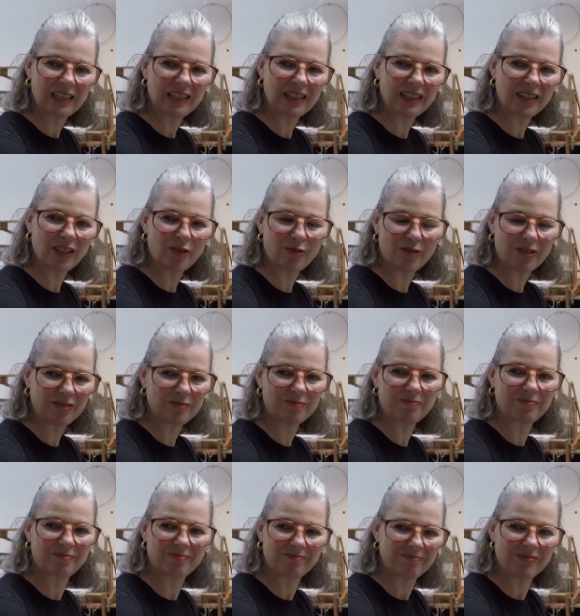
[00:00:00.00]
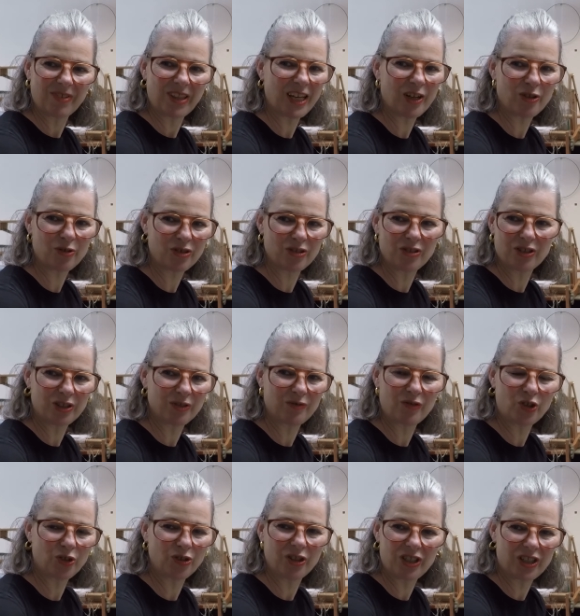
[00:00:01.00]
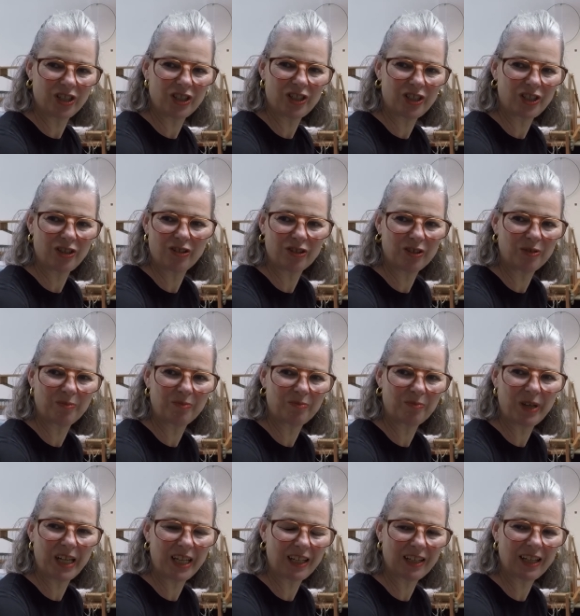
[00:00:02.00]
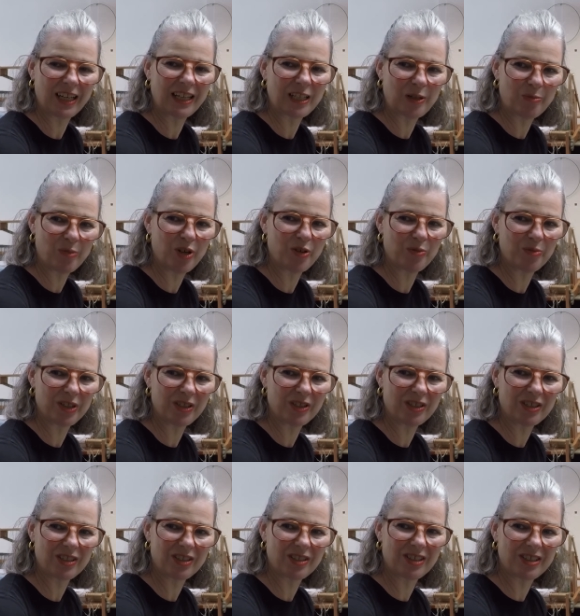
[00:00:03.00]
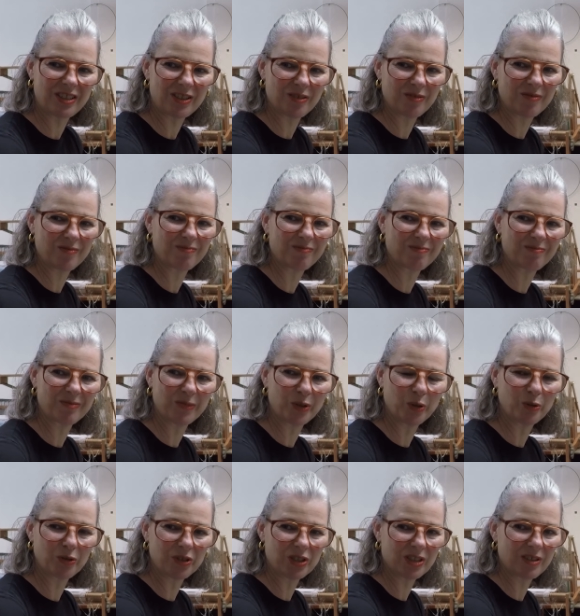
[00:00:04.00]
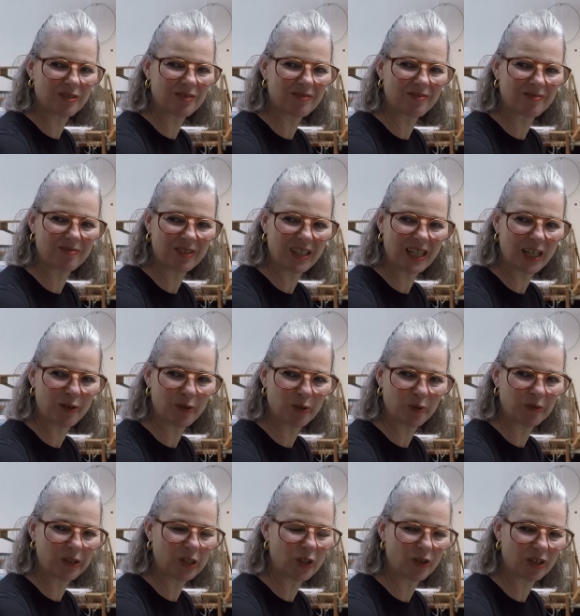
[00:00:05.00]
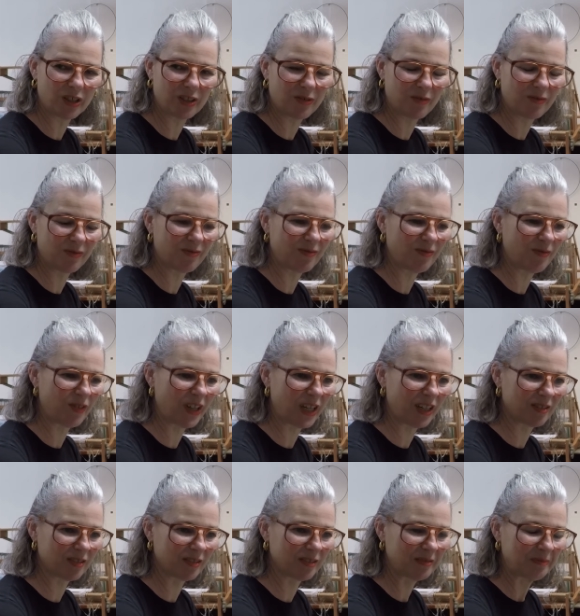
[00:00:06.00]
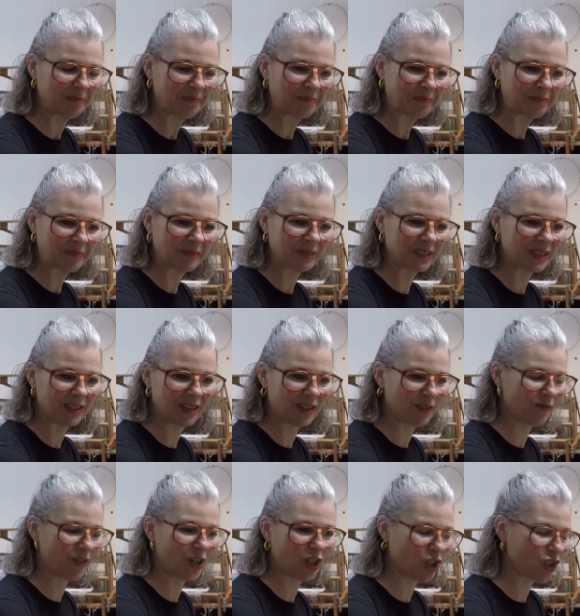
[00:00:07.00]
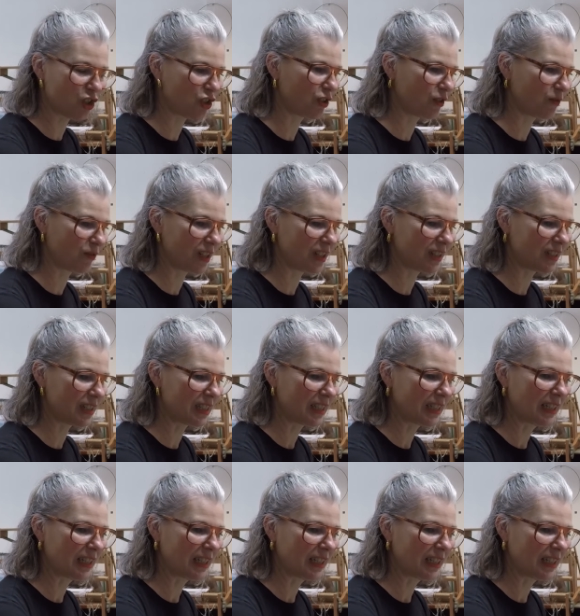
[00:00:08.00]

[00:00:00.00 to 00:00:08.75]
there are thousands of choices you can make at any moment to alter how it will look and feel and the function of it.